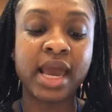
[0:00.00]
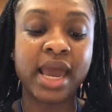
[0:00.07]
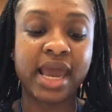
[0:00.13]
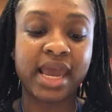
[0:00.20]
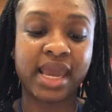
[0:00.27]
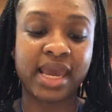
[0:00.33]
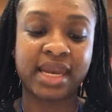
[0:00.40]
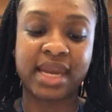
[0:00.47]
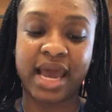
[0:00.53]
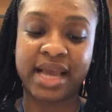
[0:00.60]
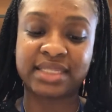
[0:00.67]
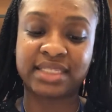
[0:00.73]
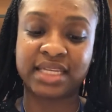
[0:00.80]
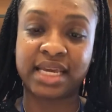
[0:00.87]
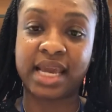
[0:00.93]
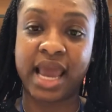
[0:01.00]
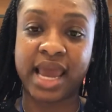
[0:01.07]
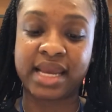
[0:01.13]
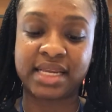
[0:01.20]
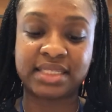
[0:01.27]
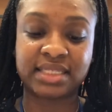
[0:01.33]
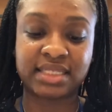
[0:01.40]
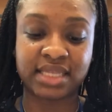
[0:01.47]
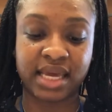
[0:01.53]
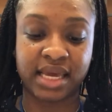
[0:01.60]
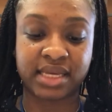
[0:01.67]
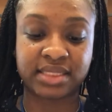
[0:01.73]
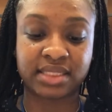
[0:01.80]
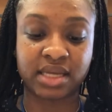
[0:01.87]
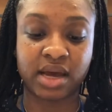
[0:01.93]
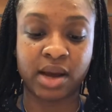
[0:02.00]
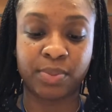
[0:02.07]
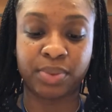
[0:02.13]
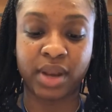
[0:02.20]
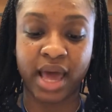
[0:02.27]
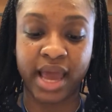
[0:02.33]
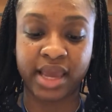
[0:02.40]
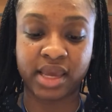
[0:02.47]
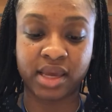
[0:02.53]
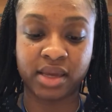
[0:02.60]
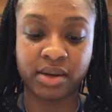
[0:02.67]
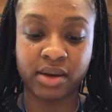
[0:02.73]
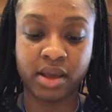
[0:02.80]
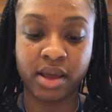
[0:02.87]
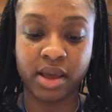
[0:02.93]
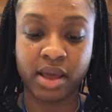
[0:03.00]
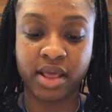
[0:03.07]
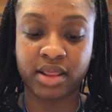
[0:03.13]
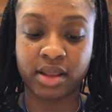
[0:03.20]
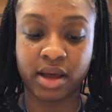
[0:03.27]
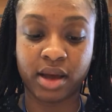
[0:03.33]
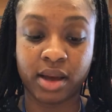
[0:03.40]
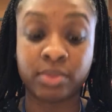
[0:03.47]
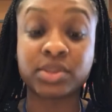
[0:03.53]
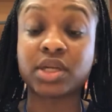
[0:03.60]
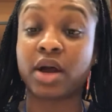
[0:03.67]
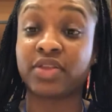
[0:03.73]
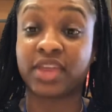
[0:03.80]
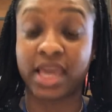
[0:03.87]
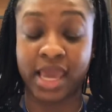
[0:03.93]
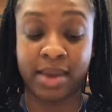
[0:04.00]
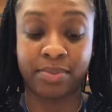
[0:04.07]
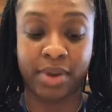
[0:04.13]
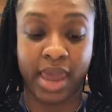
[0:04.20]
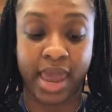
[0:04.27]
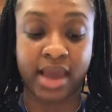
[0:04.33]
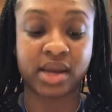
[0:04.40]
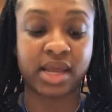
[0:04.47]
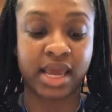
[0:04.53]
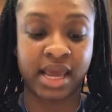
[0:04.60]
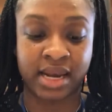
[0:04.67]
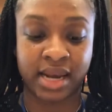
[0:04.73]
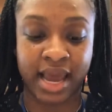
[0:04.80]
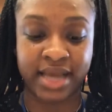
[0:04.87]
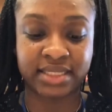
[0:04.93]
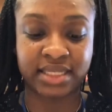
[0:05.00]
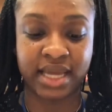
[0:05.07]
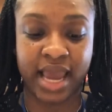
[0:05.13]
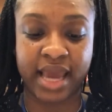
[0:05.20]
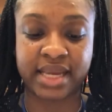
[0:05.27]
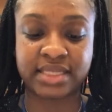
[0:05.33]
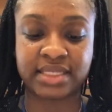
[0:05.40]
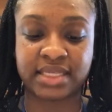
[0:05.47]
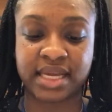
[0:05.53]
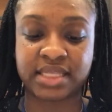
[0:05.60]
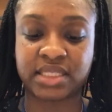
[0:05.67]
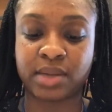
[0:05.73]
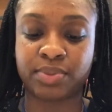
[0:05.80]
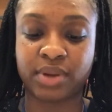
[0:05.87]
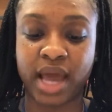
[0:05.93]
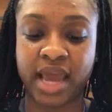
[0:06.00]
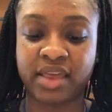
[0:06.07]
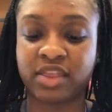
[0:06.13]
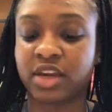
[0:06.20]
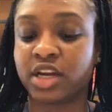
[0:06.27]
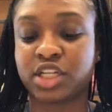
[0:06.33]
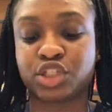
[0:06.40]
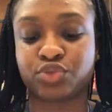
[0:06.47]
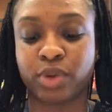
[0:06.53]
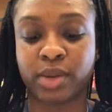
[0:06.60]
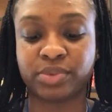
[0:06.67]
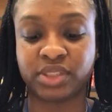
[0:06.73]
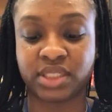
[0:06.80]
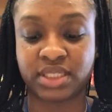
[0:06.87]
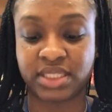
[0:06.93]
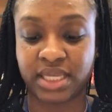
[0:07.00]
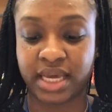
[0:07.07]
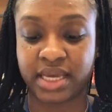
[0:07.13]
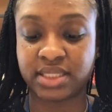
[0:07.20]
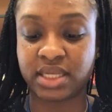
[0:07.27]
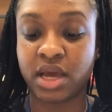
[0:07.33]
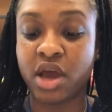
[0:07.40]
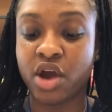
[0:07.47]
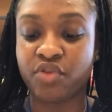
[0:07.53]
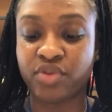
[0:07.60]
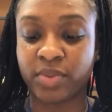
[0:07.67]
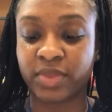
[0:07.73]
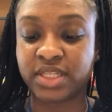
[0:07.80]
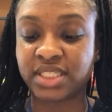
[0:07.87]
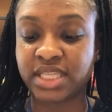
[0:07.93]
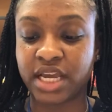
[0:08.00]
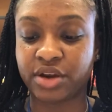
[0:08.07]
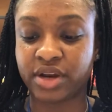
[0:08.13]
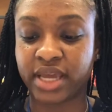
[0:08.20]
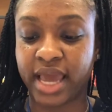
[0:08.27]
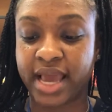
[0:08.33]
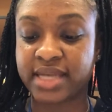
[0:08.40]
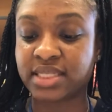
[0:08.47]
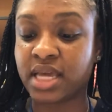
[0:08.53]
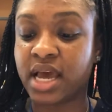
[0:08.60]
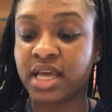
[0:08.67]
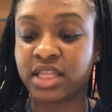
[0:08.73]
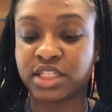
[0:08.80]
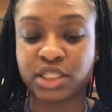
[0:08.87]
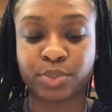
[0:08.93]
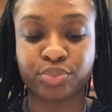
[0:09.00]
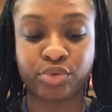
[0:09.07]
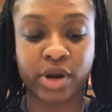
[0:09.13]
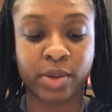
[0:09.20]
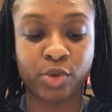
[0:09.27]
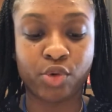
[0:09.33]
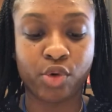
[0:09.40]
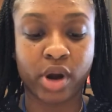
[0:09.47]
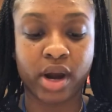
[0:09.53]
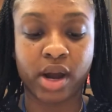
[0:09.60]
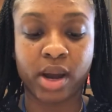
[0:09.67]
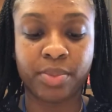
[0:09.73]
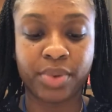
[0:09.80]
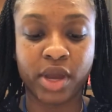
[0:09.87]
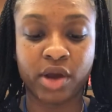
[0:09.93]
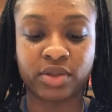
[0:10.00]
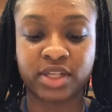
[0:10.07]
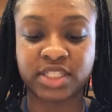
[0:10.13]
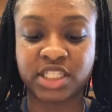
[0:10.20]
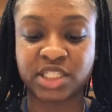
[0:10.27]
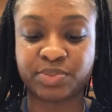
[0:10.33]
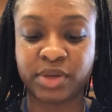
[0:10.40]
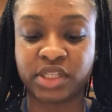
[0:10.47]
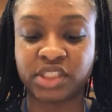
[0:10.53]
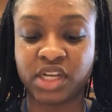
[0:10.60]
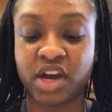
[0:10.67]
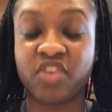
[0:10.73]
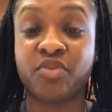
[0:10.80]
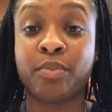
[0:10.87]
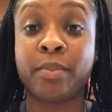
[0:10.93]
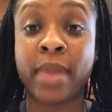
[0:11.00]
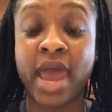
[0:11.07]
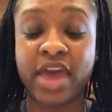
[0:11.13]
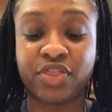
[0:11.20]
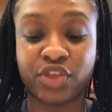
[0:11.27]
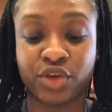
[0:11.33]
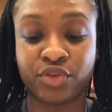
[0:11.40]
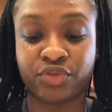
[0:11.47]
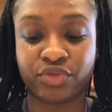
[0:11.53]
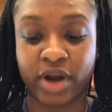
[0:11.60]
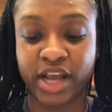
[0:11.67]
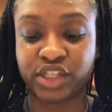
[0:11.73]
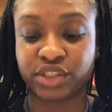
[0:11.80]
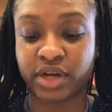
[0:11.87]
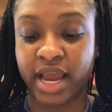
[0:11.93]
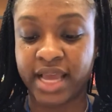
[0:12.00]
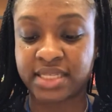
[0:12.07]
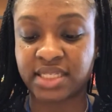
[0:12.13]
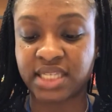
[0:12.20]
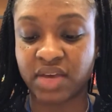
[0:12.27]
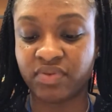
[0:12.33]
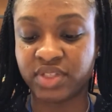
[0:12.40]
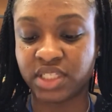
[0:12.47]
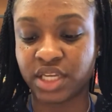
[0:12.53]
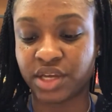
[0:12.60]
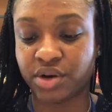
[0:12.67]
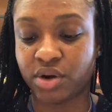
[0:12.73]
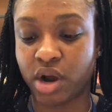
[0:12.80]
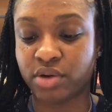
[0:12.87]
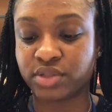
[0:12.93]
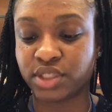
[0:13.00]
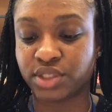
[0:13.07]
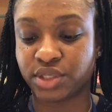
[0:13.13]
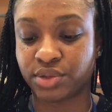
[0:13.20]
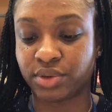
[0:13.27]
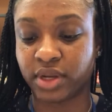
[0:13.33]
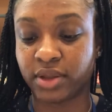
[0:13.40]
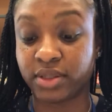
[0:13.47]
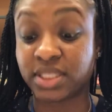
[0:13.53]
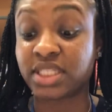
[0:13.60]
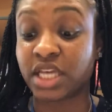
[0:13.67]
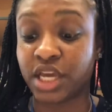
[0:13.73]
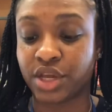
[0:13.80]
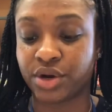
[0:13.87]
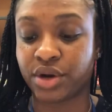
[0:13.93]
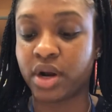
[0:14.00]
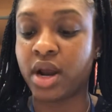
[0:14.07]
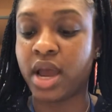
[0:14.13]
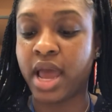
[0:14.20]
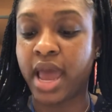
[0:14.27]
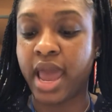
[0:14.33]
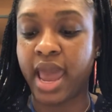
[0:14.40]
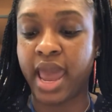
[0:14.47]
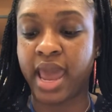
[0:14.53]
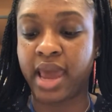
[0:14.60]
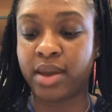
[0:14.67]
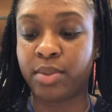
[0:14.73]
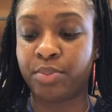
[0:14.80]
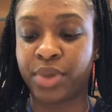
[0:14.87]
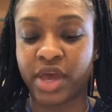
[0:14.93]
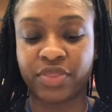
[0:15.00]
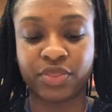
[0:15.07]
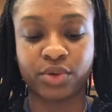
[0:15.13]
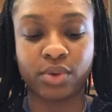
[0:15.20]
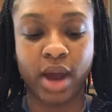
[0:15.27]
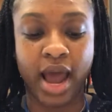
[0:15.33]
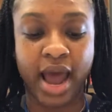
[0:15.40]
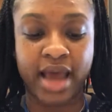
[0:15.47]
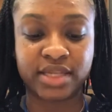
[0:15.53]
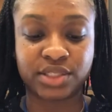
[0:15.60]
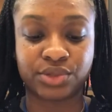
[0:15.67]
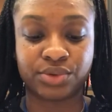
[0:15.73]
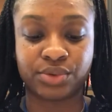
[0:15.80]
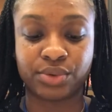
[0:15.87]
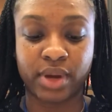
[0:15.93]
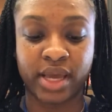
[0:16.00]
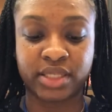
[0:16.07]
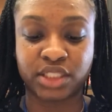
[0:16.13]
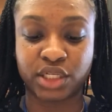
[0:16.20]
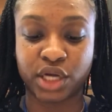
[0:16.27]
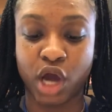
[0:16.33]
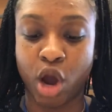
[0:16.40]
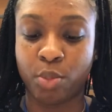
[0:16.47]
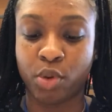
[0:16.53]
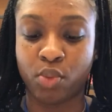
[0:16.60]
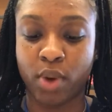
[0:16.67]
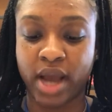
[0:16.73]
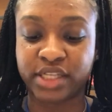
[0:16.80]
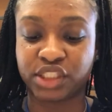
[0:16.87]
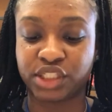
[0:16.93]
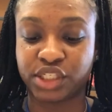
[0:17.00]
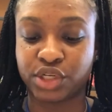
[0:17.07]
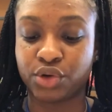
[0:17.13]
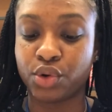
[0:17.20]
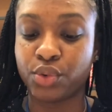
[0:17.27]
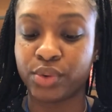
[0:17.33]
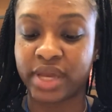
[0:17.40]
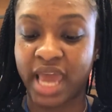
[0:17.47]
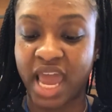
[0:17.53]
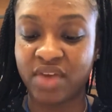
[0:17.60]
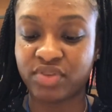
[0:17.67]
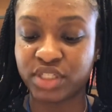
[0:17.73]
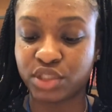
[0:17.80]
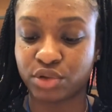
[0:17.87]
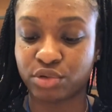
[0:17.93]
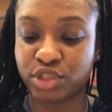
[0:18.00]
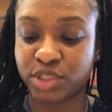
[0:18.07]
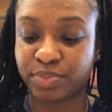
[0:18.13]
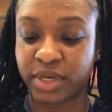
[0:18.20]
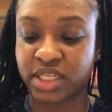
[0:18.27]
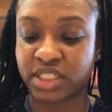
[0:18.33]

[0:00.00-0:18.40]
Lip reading: In 1986, the impact. In 1986, applying the disruption test from the Tinker case, the Supreme Court upheld the suspension of Matthew Frazier, a 17-year-old senior at Bethel High School in Tacoma, Washington, who gave a school speech